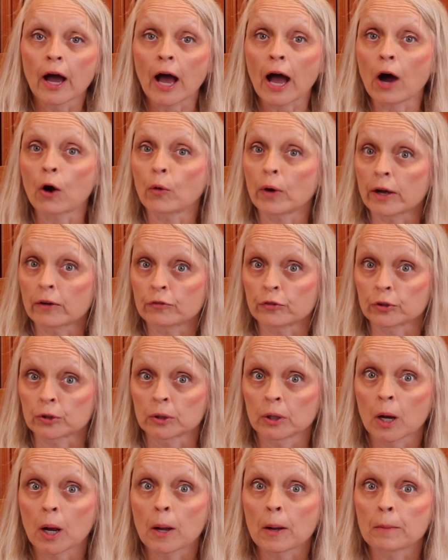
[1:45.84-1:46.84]

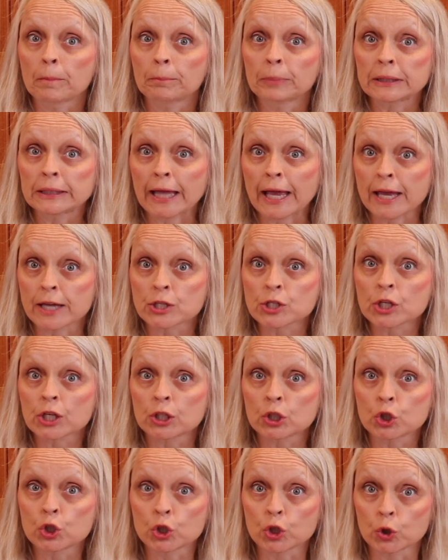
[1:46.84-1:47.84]
However, plans
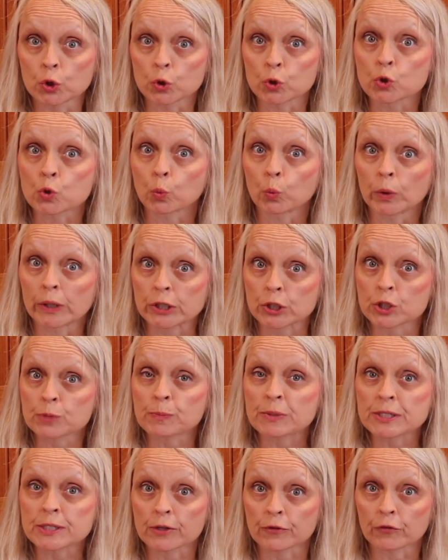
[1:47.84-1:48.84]
can choose which
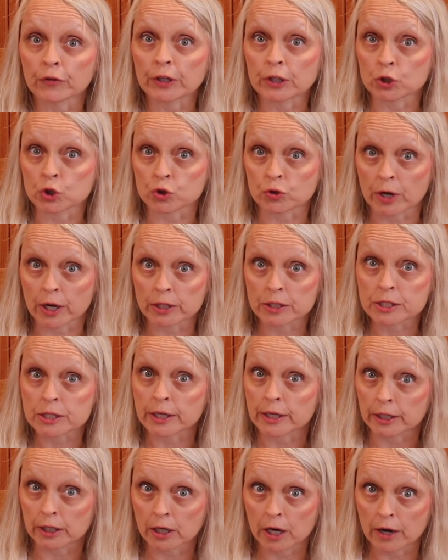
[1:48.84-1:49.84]
specific drugs
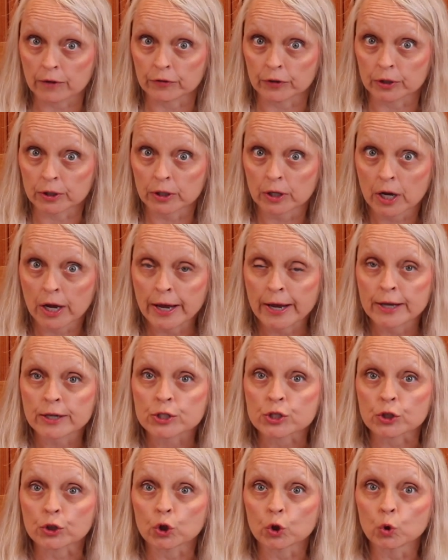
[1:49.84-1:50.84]
they cover,
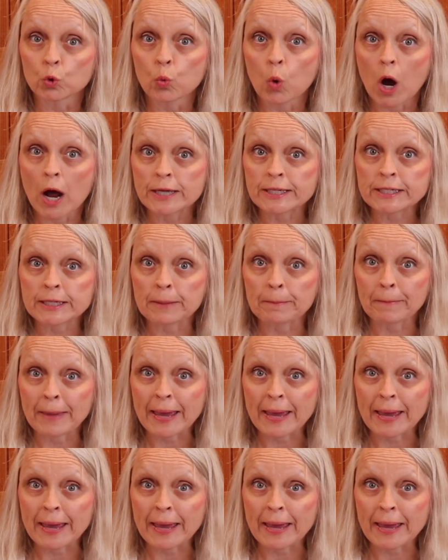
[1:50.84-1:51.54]
so you want to